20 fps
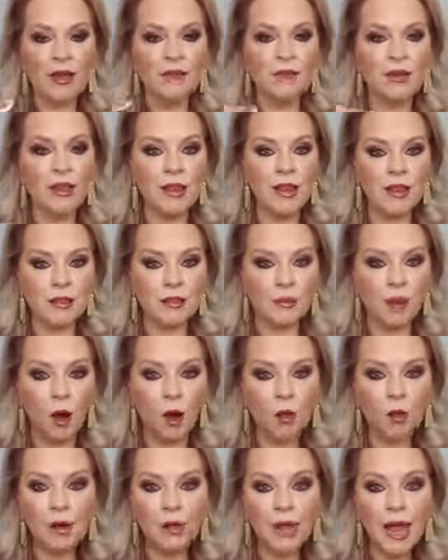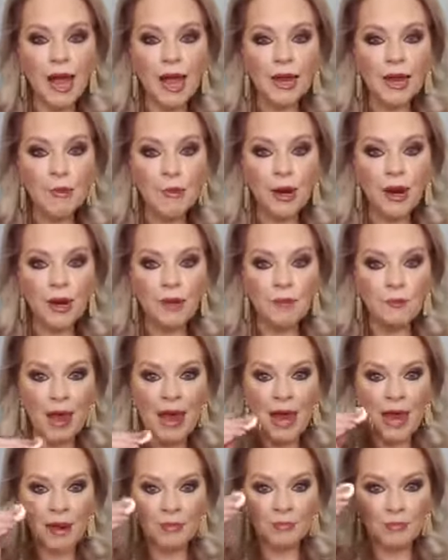If it's a localized point of
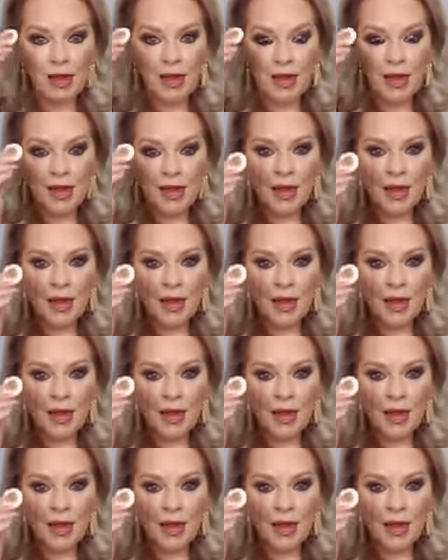pain,